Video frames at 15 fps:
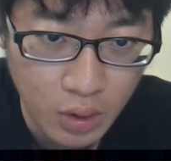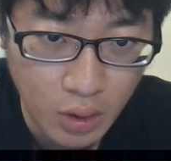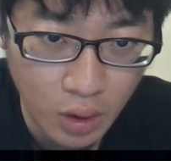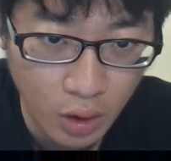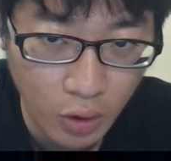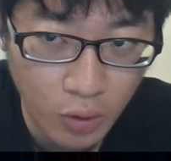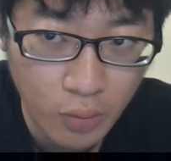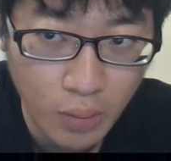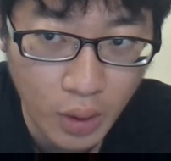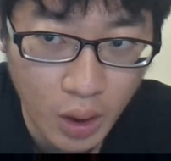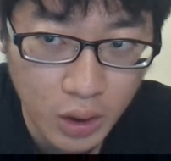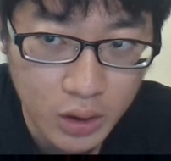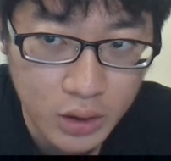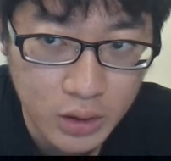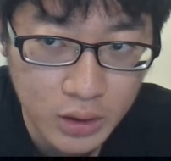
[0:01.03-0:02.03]
Hello,
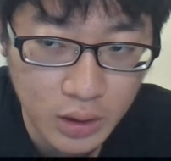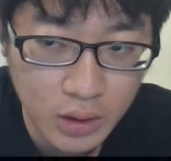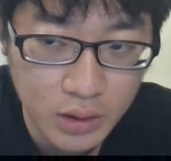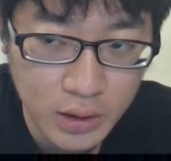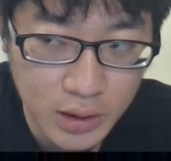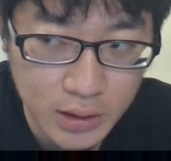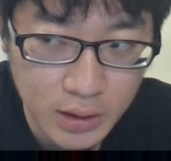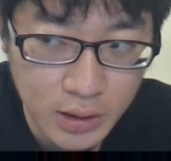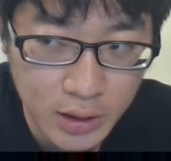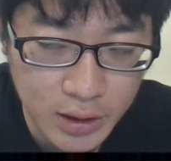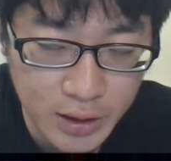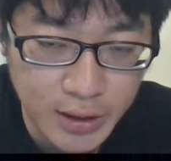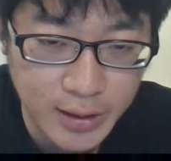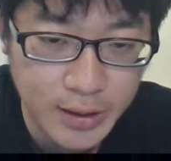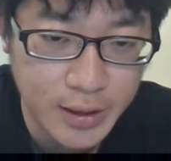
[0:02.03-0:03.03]
Mark.
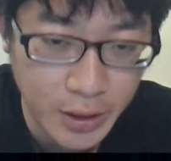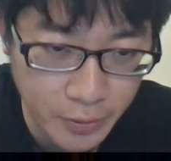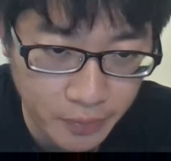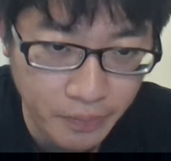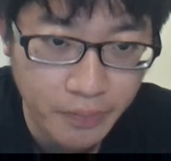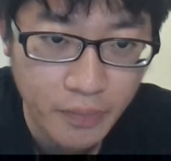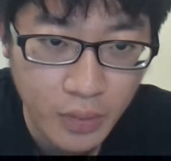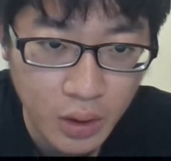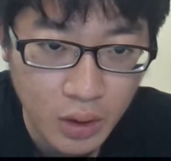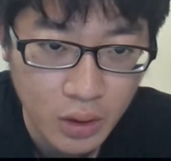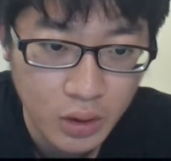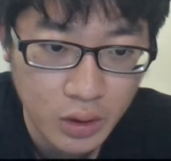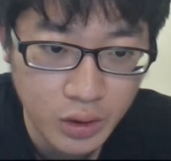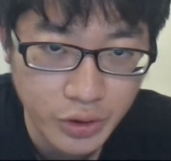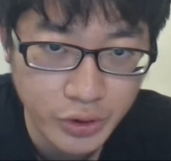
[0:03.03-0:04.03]
This is Tim,
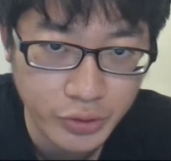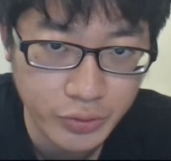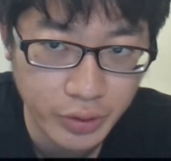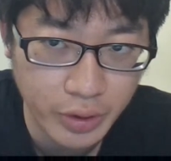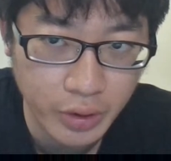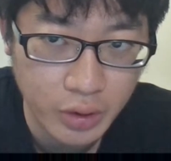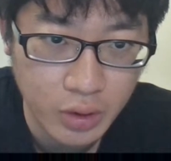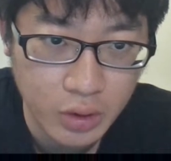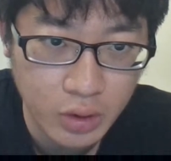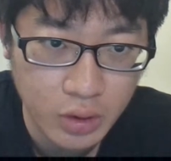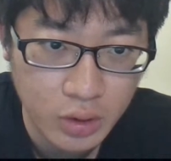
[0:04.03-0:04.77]
a junior,